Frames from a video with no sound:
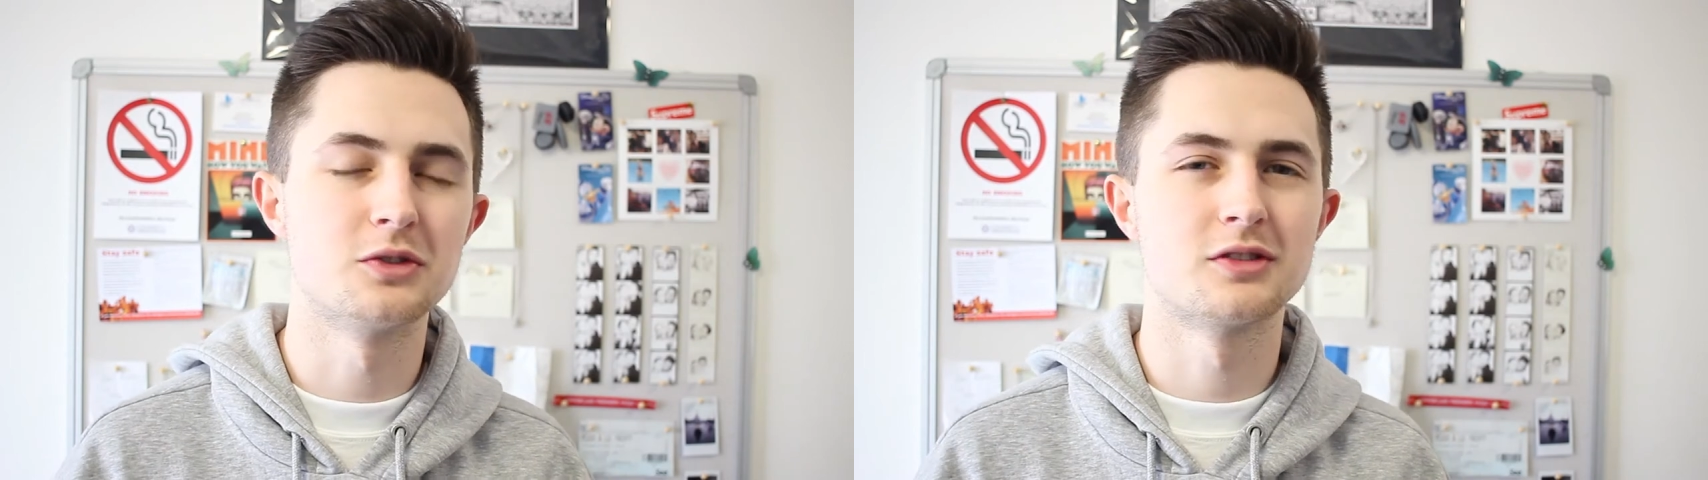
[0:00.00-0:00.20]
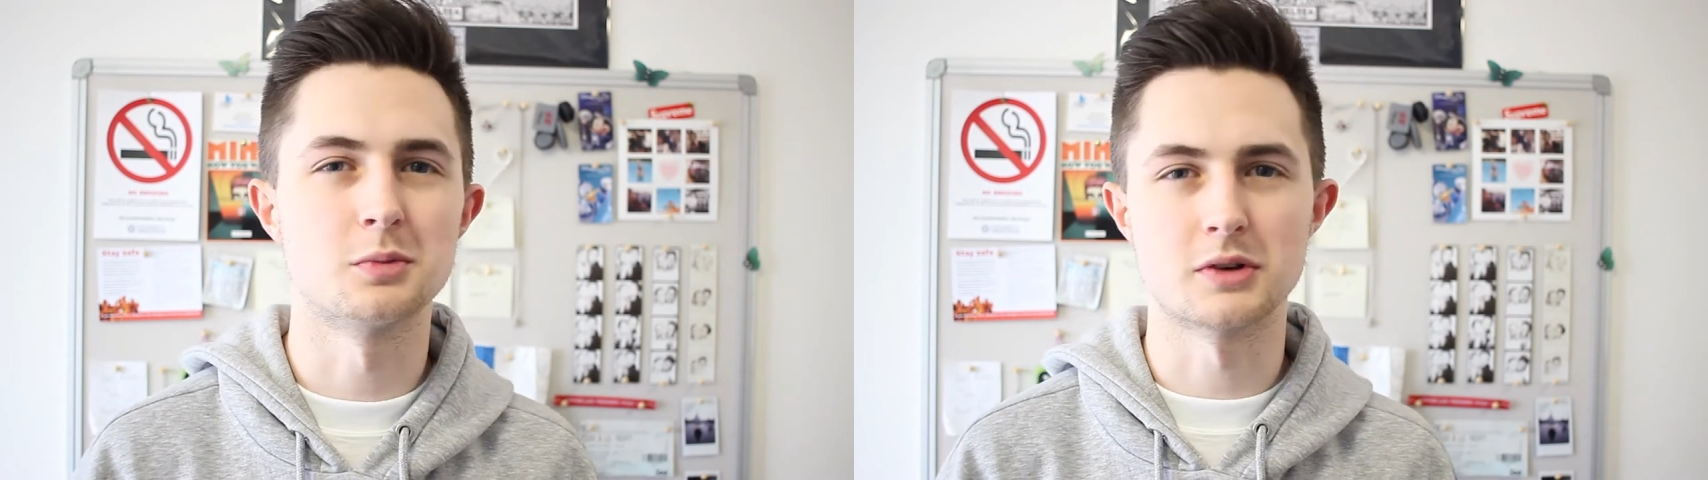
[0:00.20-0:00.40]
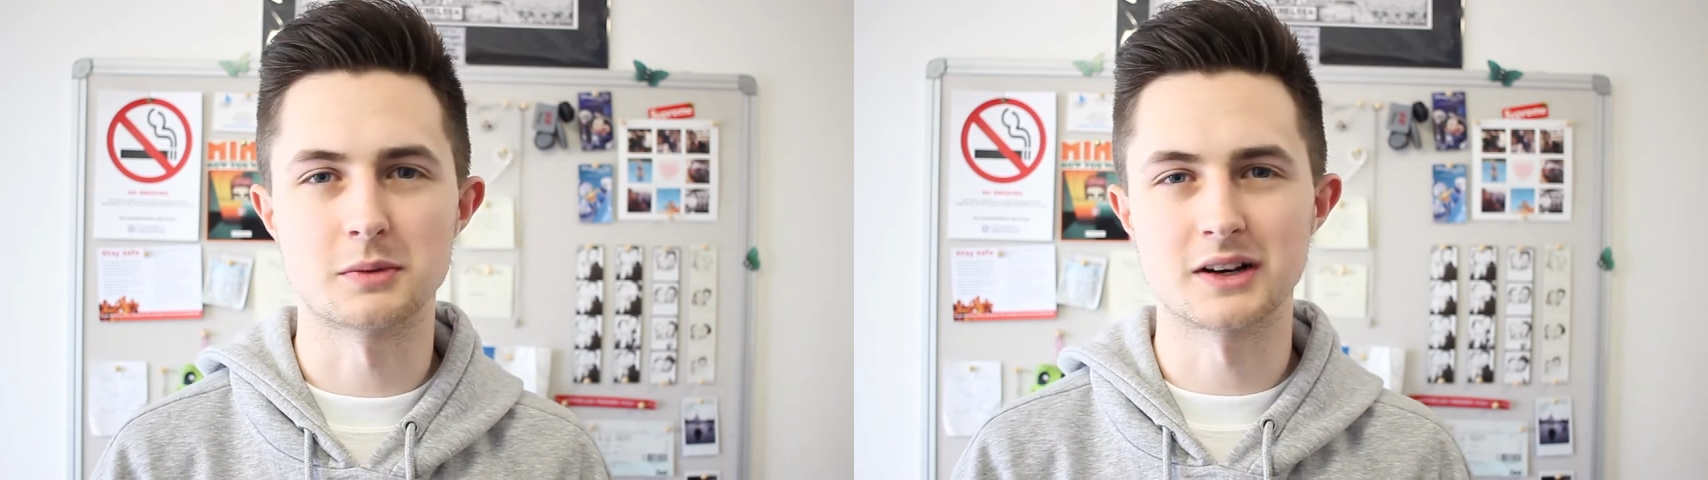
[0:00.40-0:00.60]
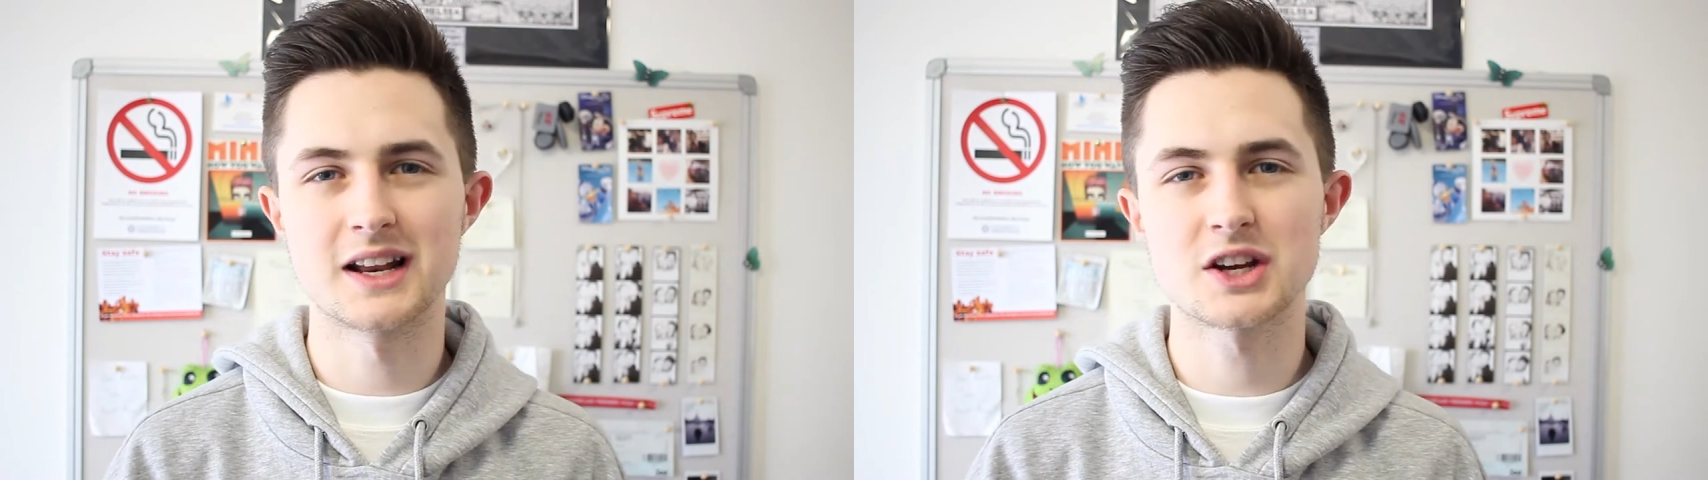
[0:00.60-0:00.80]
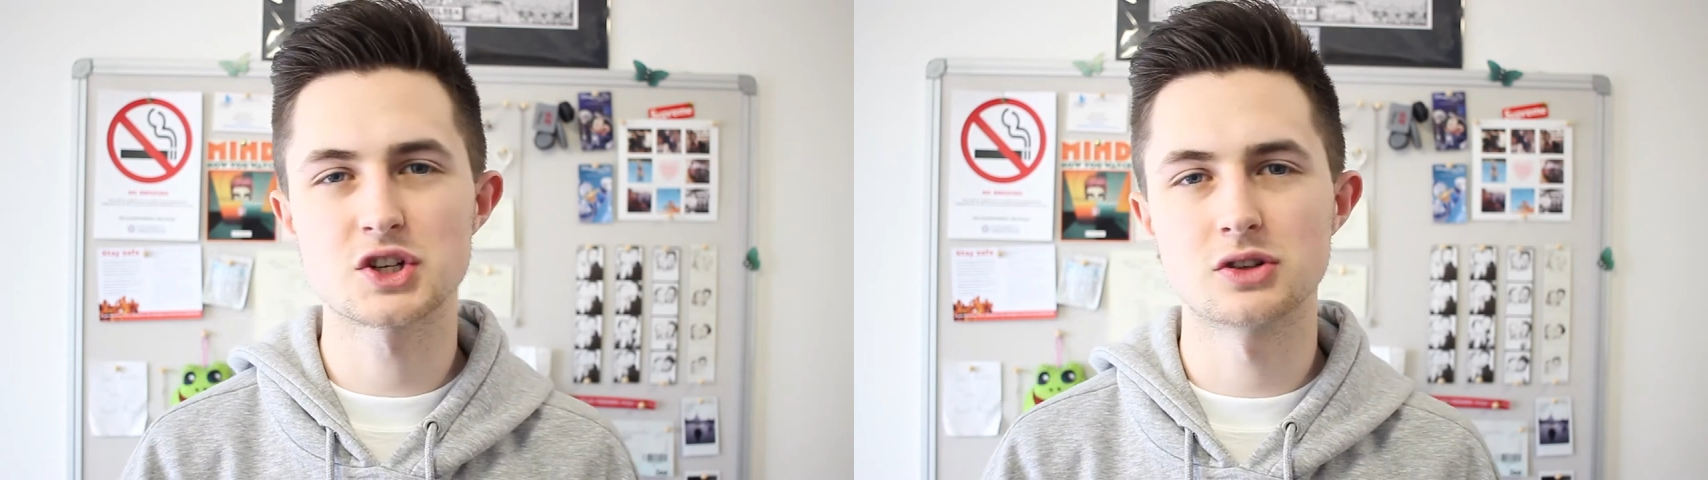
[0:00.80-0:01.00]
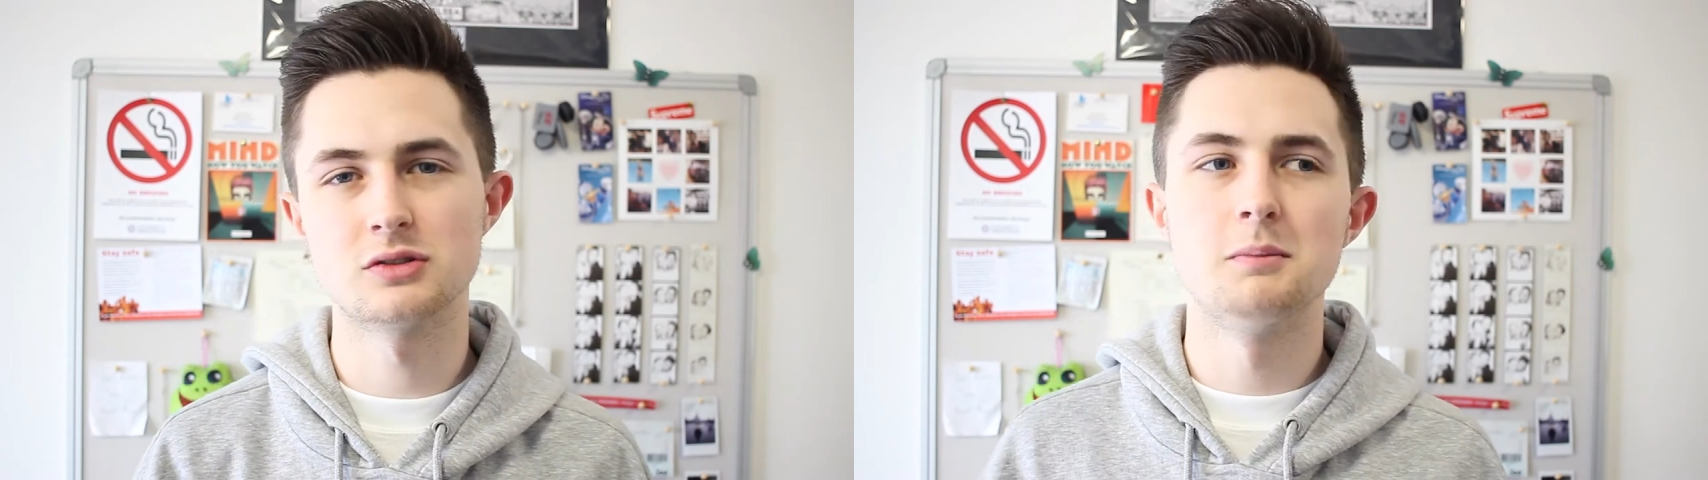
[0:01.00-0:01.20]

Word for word: Supreme collection.